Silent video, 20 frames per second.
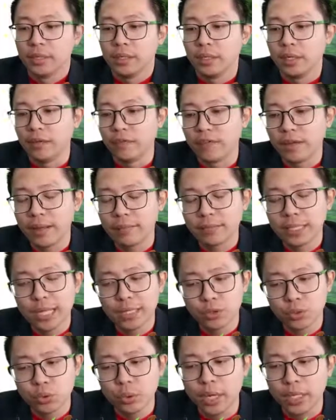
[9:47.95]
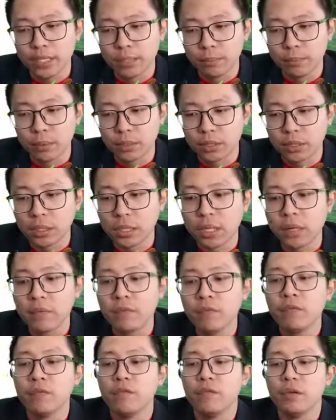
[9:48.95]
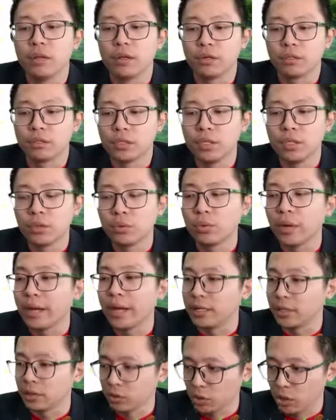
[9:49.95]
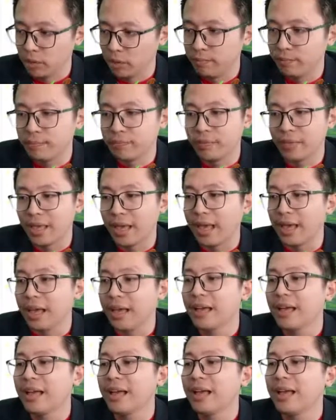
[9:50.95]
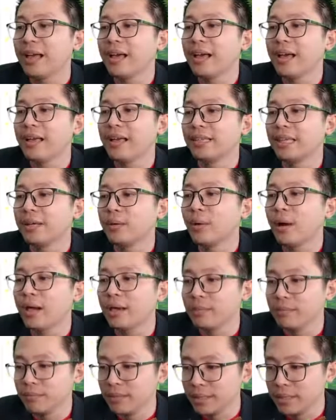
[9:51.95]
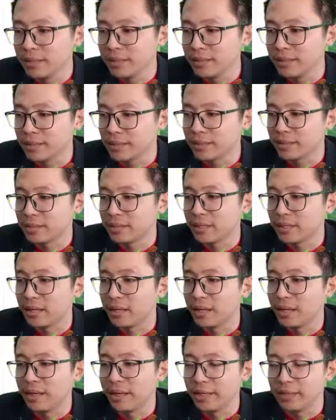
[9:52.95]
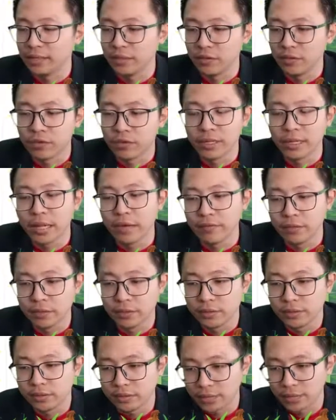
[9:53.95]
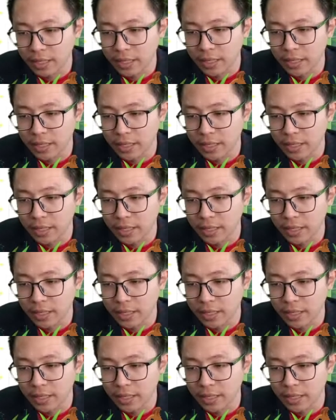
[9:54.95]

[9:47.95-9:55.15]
If lambda 2 at the bottom, velocity 2 at the top. That what I means at different level.